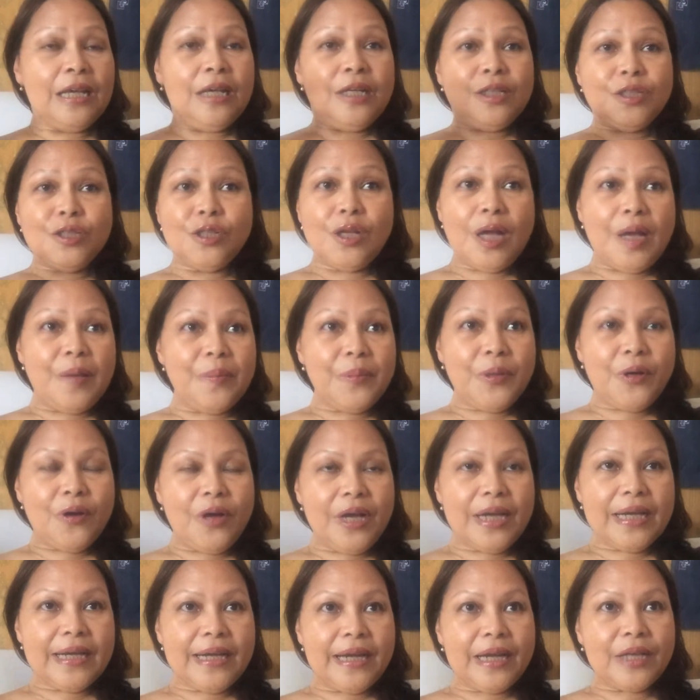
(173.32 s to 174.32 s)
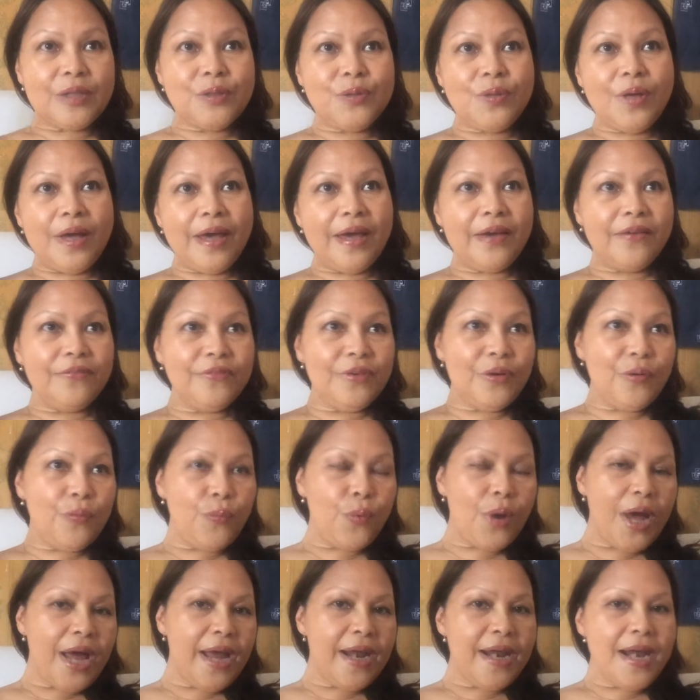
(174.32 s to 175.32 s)
So I'm going there to have a
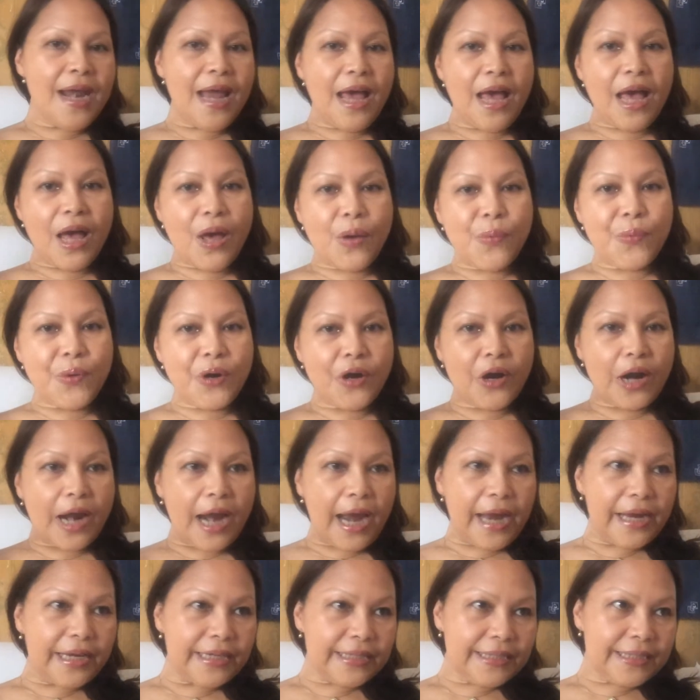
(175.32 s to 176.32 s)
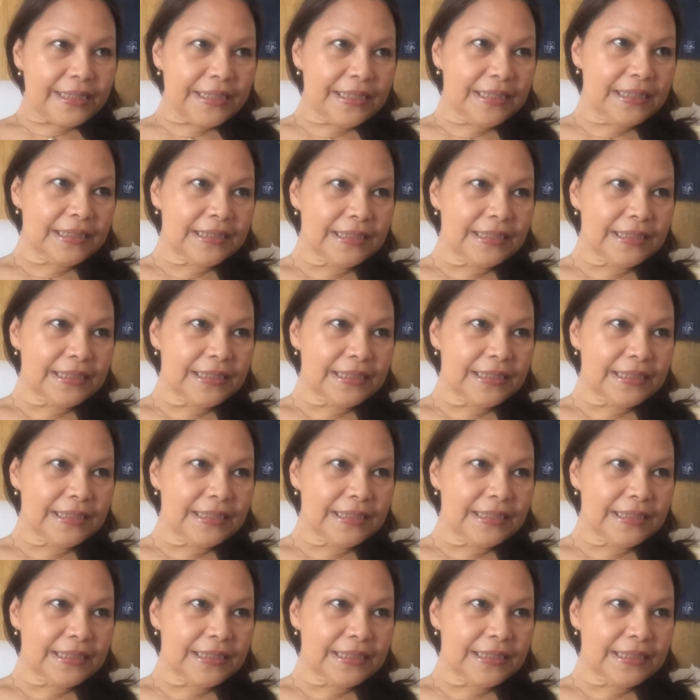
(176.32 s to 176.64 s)
1 hour ride